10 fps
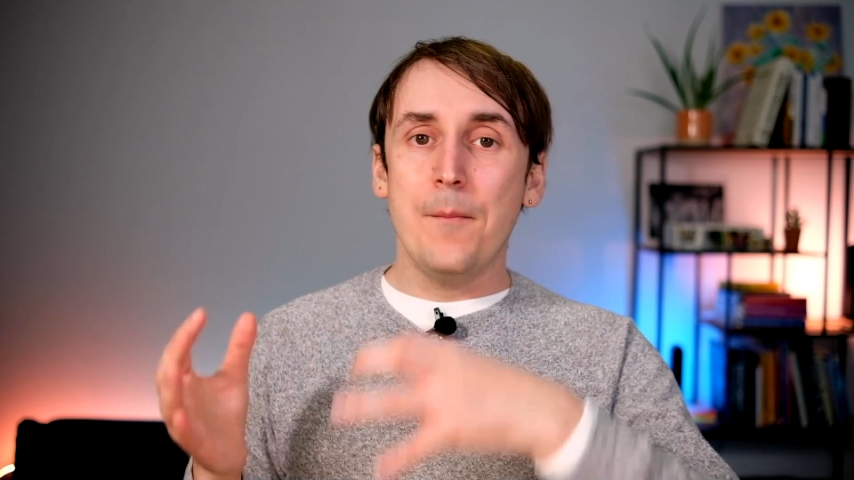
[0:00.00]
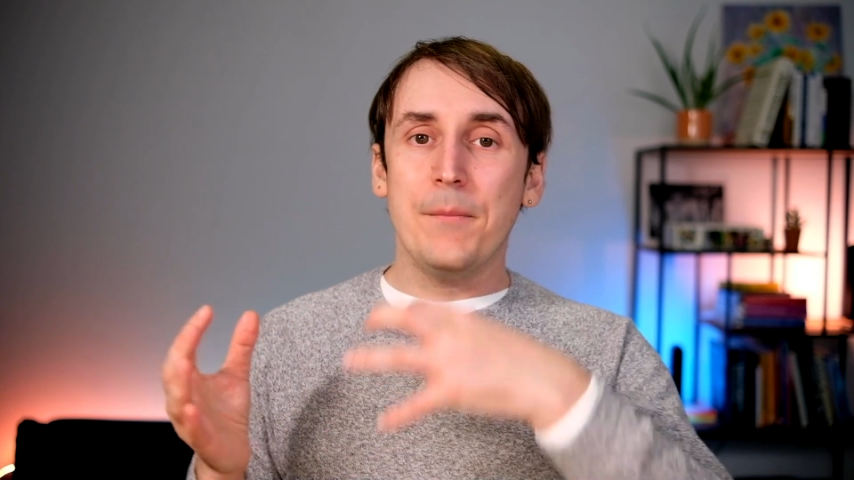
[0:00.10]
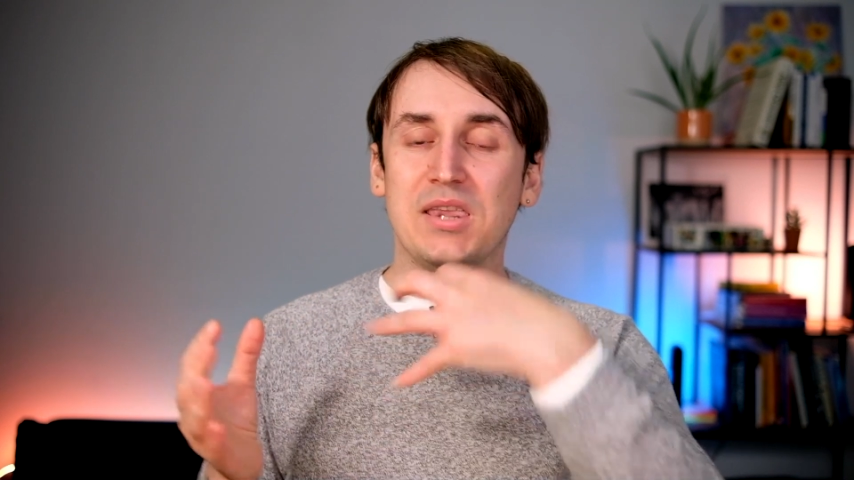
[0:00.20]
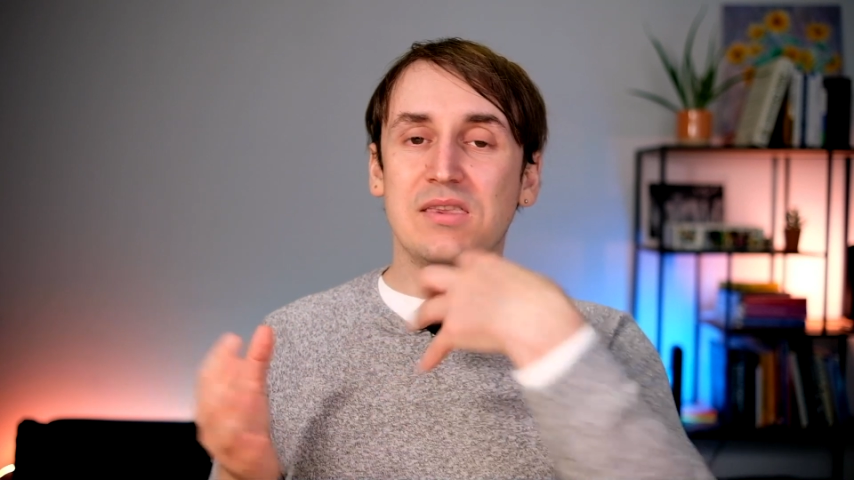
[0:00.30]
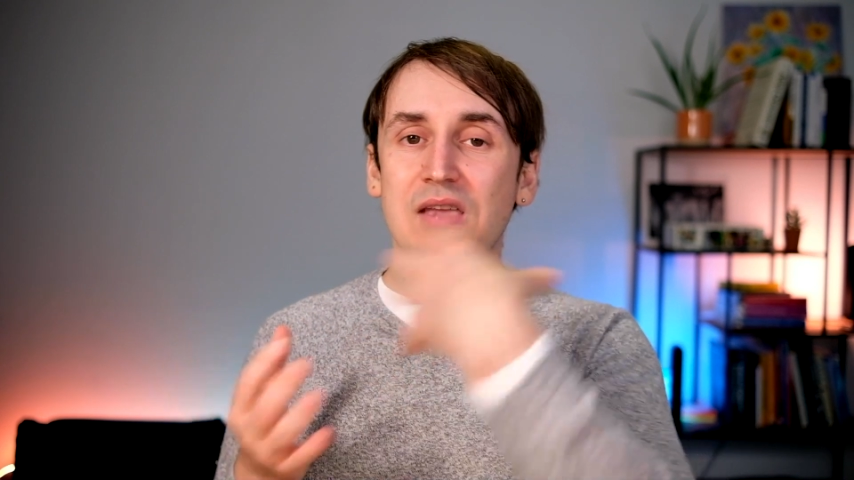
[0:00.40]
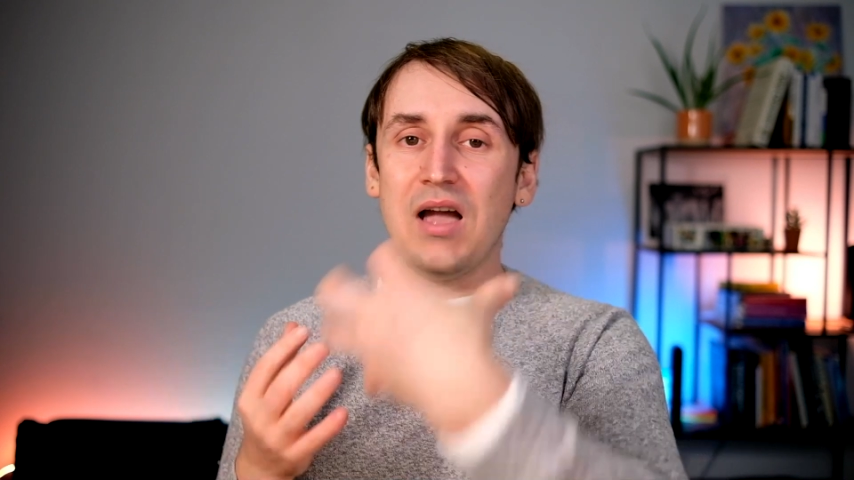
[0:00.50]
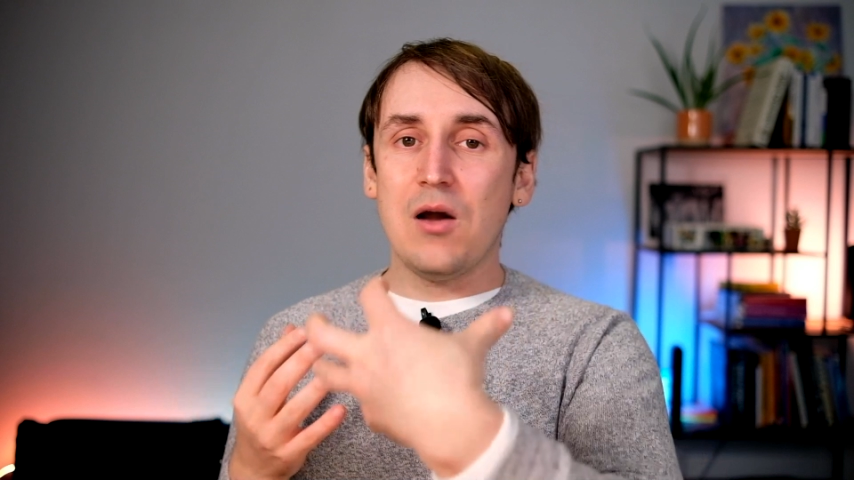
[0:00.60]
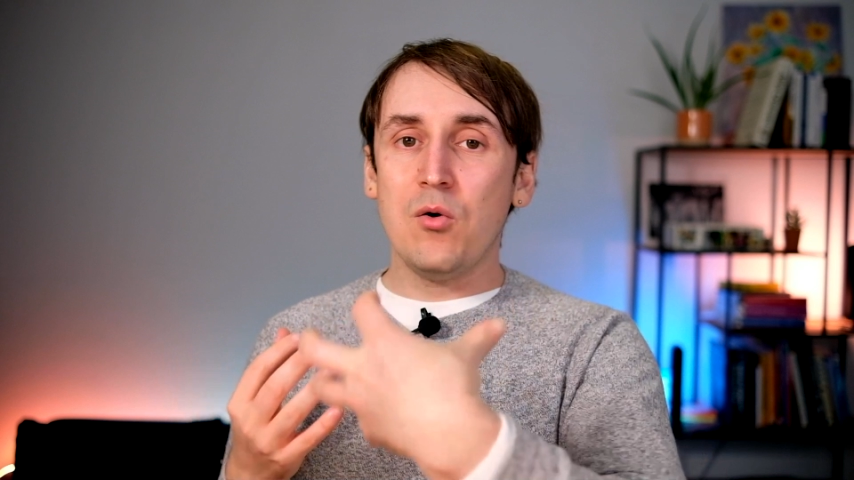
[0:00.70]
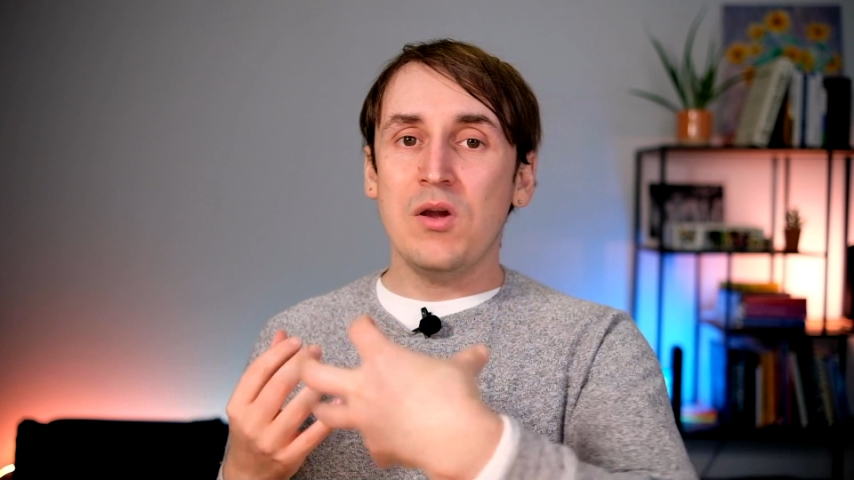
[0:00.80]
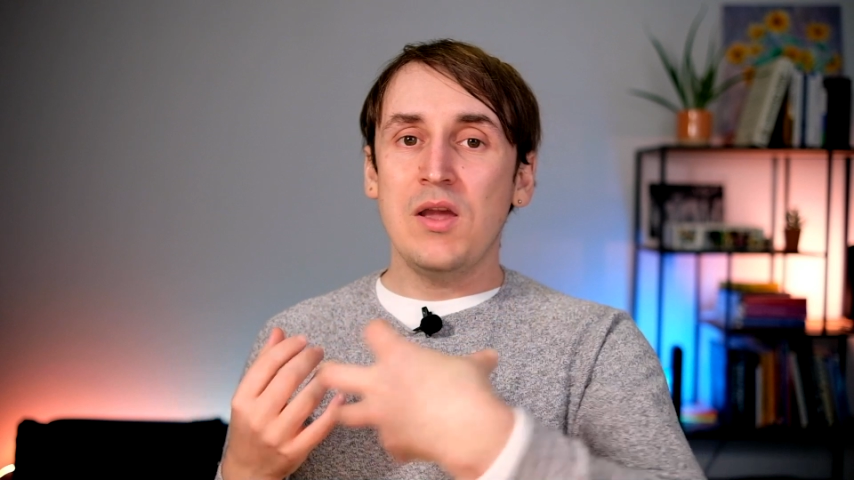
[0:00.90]
but
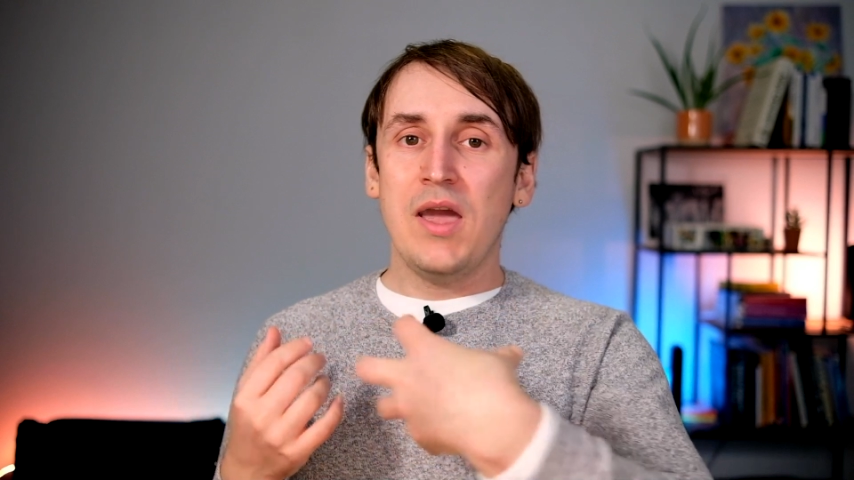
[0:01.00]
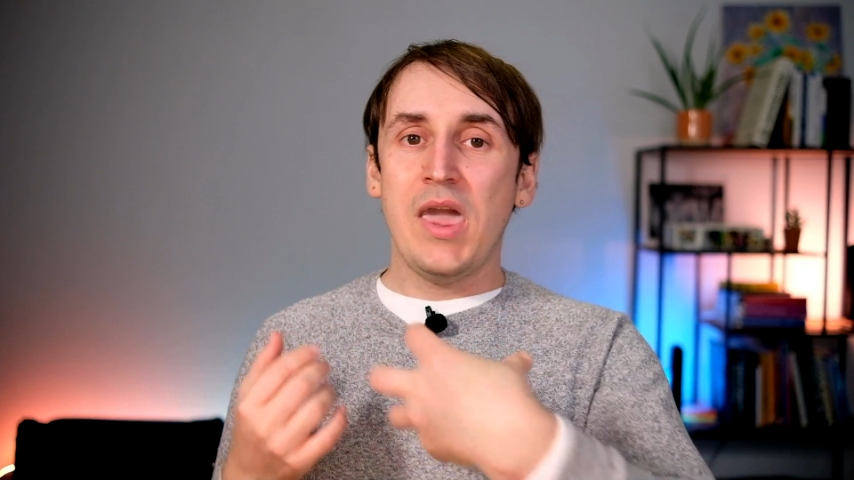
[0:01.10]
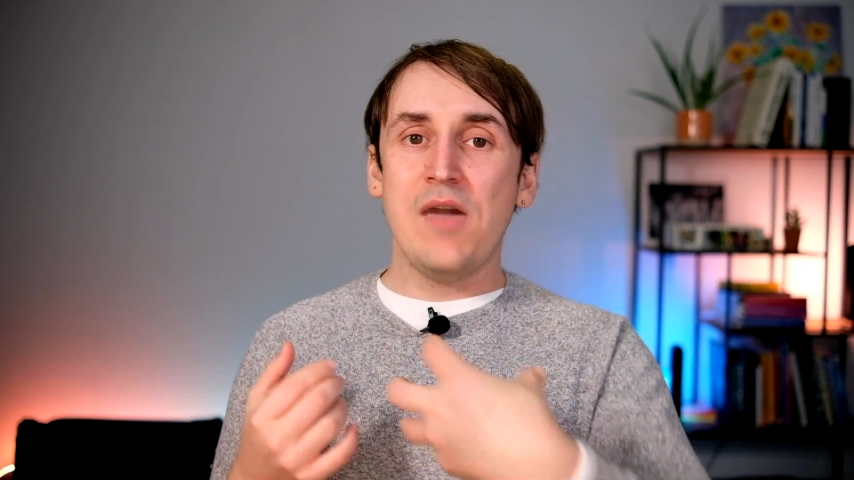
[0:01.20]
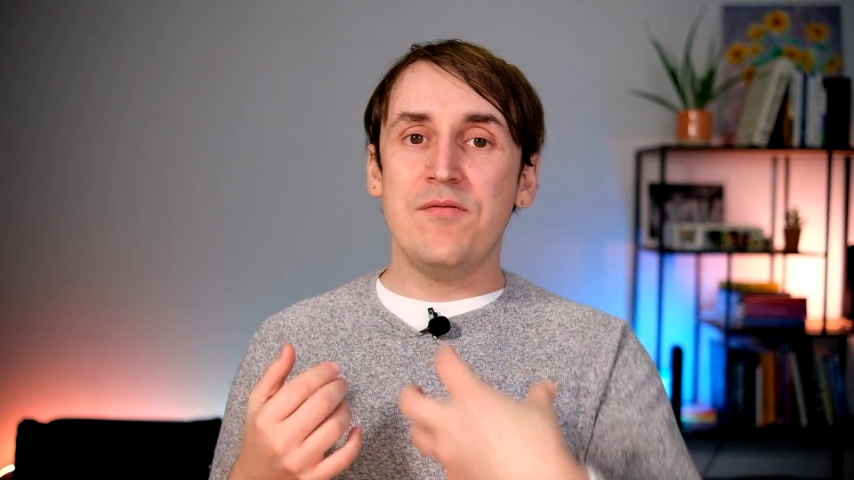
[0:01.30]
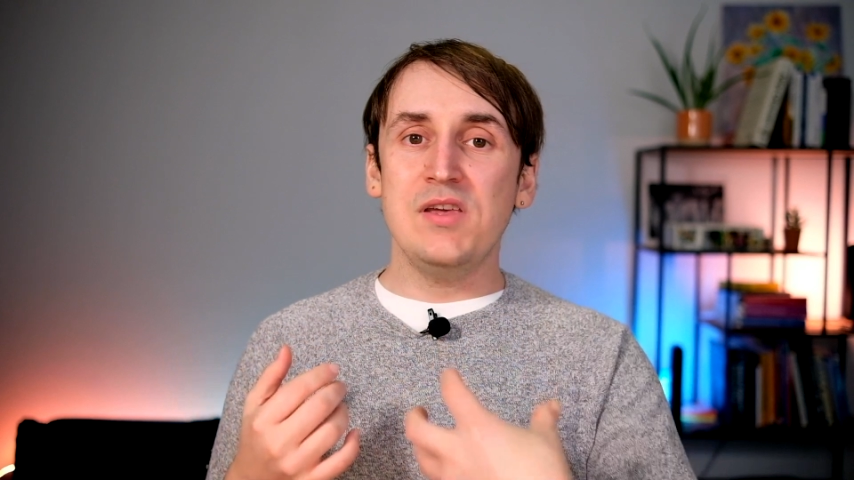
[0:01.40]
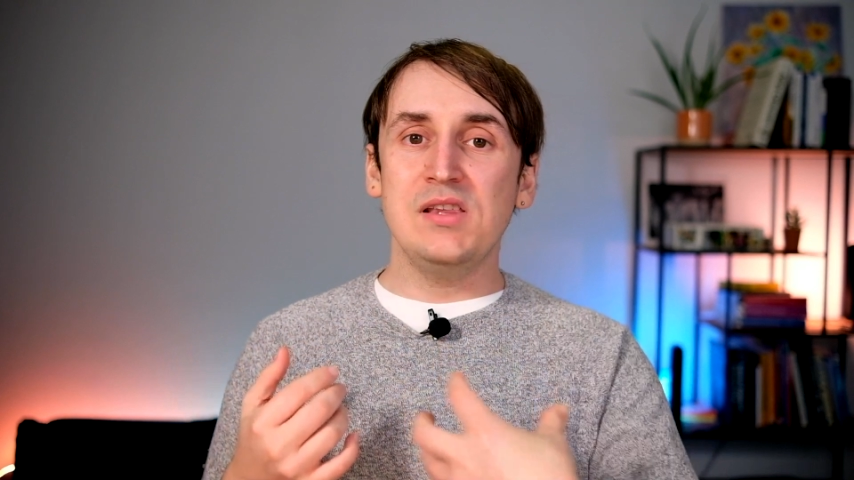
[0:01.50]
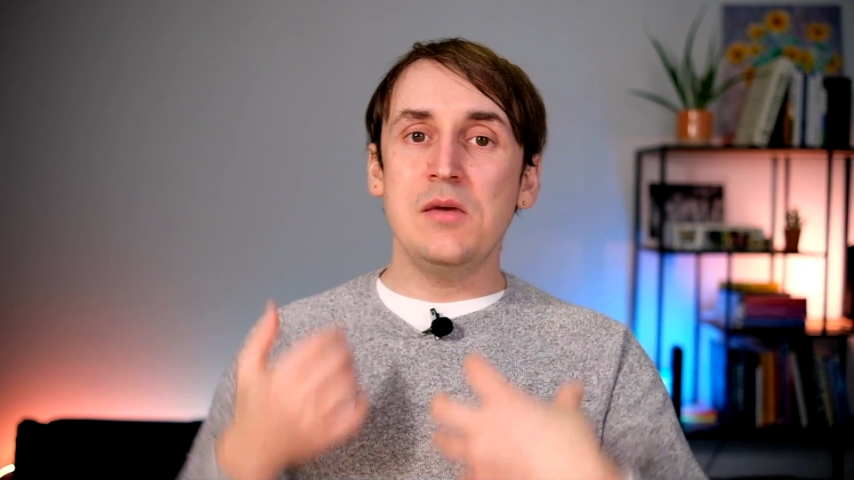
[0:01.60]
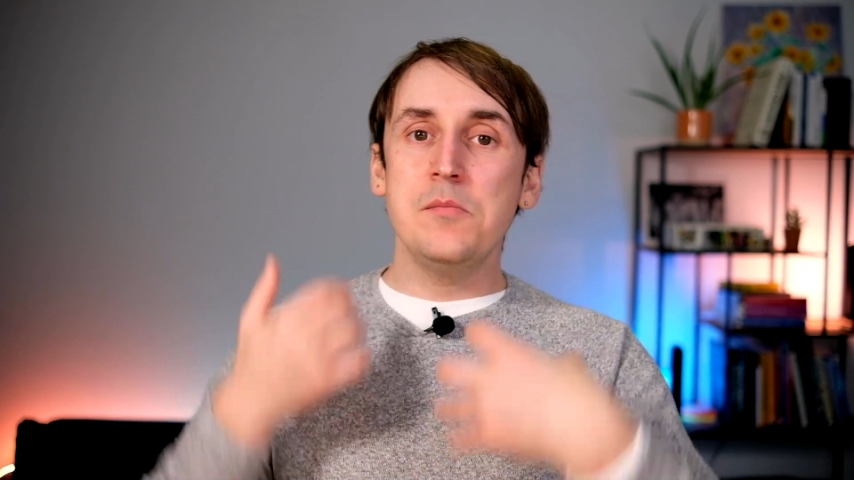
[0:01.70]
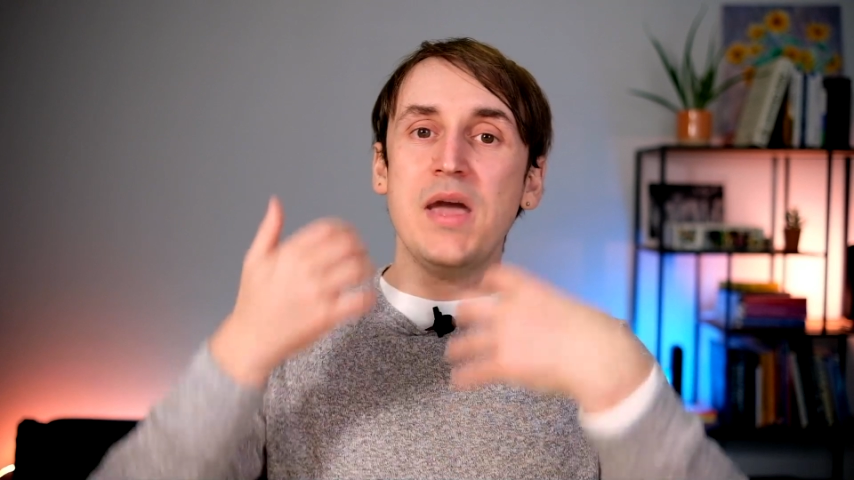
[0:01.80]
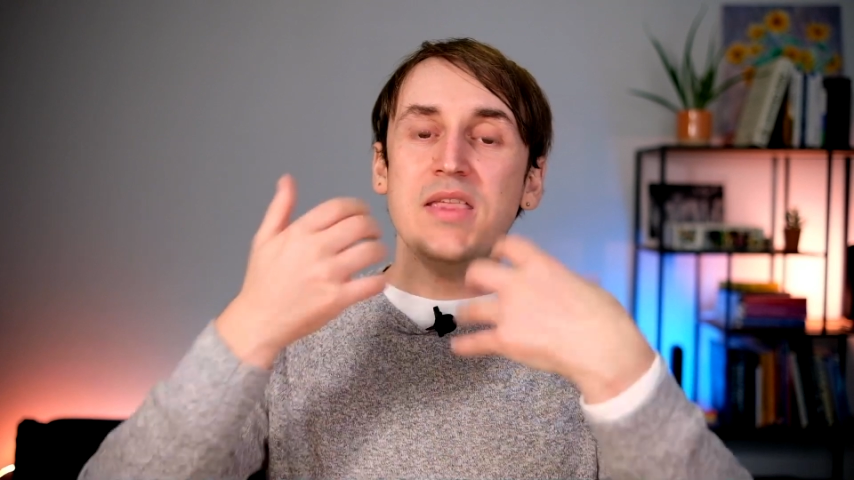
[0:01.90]
now having the
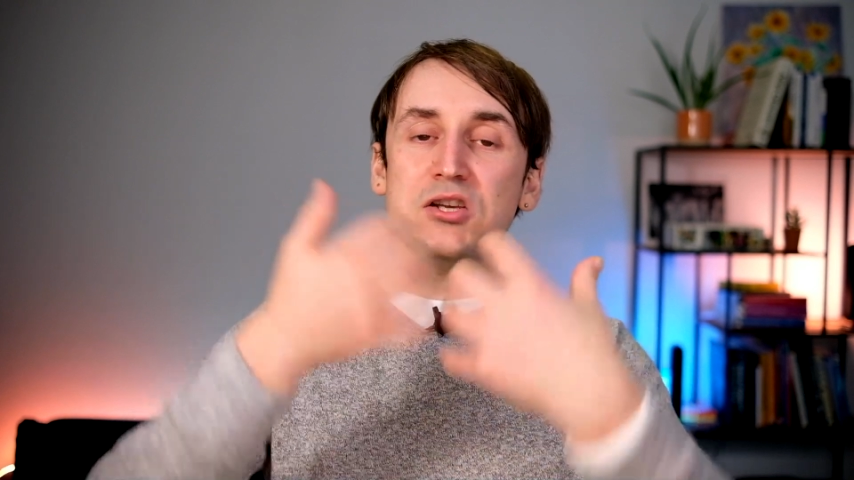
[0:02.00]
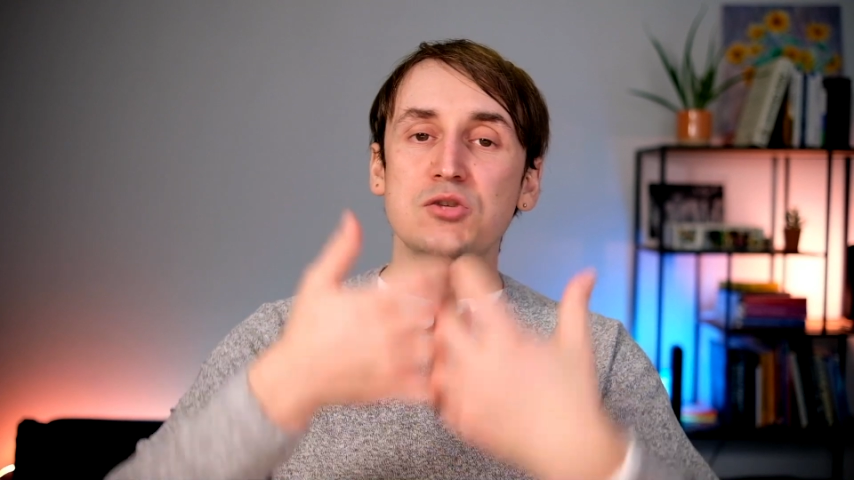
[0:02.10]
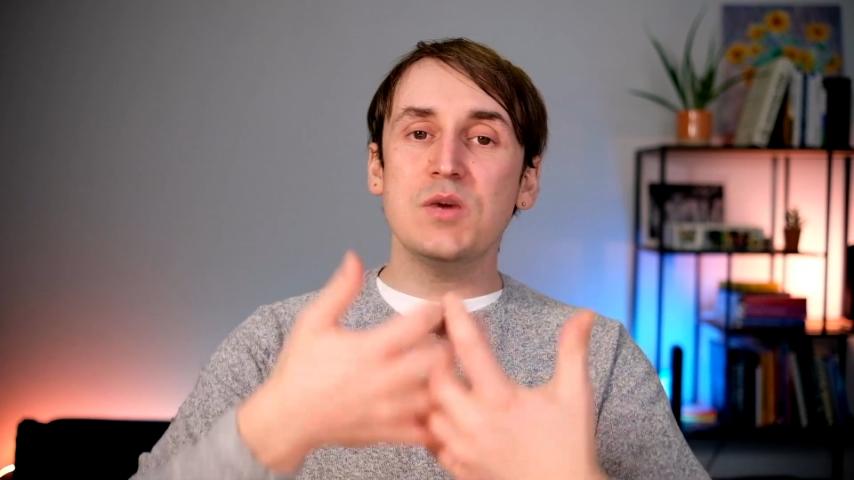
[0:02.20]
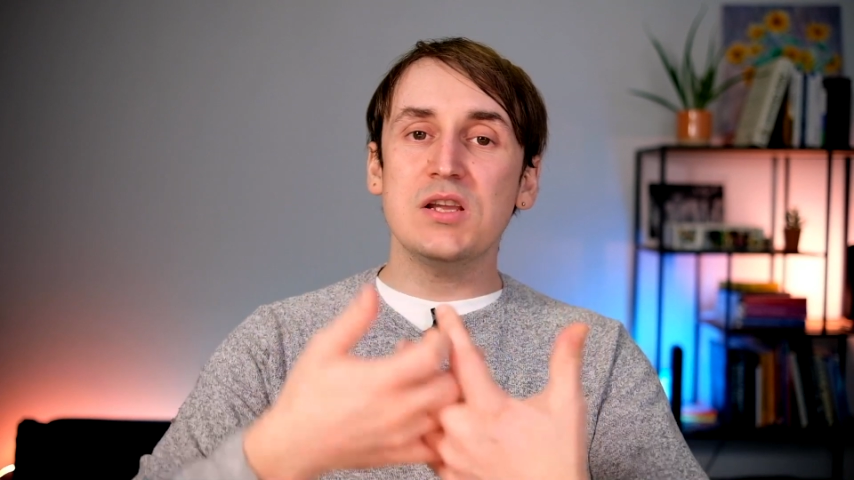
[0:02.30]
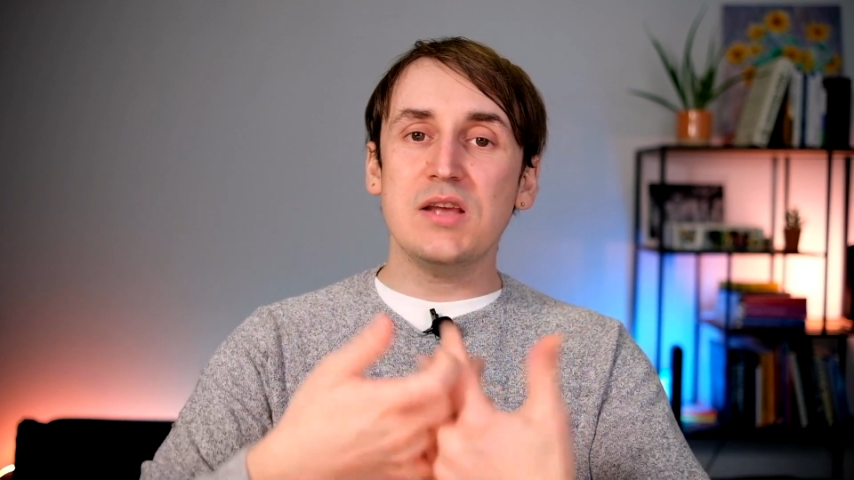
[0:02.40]
management